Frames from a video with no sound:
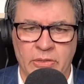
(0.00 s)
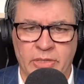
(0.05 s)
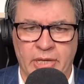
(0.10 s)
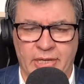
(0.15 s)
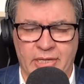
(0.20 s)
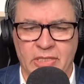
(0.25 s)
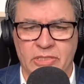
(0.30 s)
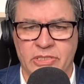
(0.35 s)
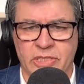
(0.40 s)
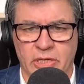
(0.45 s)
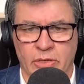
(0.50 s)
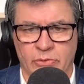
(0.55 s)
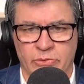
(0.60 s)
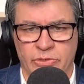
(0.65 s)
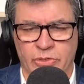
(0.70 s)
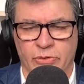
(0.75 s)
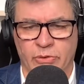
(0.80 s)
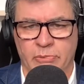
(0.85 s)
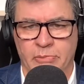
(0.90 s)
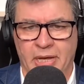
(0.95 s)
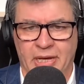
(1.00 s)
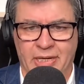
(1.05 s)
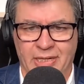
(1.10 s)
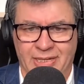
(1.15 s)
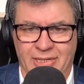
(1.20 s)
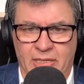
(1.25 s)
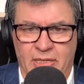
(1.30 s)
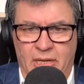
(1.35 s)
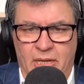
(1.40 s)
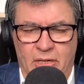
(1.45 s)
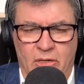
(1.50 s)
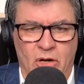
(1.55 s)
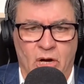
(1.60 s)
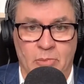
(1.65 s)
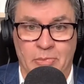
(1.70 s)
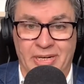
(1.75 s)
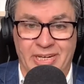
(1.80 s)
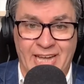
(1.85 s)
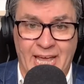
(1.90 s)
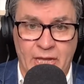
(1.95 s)
taking CO2 and making
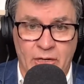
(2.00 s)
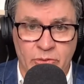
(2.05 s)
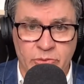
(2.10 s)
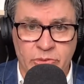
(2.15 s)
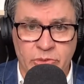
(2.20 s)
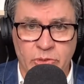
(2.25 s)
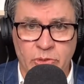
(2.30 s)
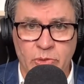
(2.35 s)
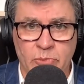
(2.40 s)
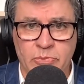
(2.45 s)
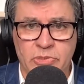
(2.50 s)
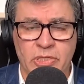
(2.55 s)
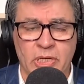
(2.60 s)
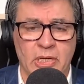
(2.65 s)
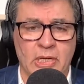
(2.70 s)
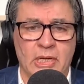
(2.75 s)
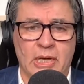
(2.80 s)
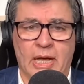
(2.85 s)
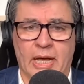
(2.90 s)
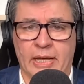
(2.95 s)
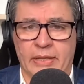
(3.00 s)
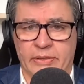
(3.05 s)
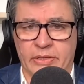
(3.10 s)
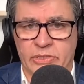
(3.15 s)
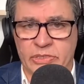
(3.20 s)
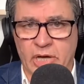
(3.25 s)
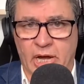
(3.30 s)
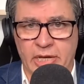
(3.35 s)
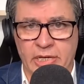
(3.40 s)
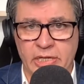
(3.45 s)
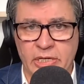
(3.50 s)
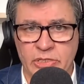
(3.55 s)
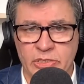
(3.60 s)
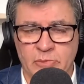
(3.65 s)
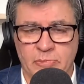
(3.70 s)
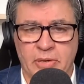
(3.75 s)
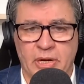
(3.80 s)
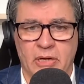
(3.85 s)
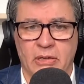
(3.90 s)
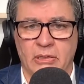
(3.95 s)
carbon nanotubes. The Chinese
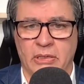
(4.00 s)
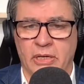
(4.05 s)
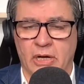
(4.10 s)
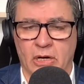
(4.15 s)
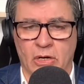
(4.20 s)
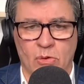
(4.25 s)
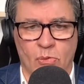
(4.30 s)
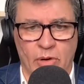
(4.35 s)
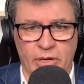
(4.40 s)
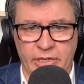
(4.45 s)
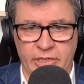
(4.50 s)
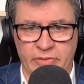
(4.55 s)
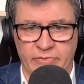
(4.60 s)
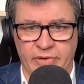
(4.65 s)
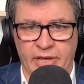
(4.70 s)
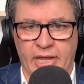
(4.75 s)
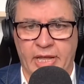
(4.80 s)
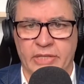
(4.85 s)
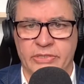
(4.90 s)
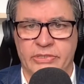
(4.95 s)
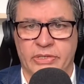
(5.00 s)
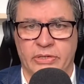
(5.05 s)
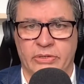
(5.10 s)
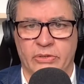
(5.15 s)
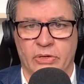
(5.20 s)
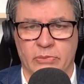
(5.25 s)
apparently are quite advanced in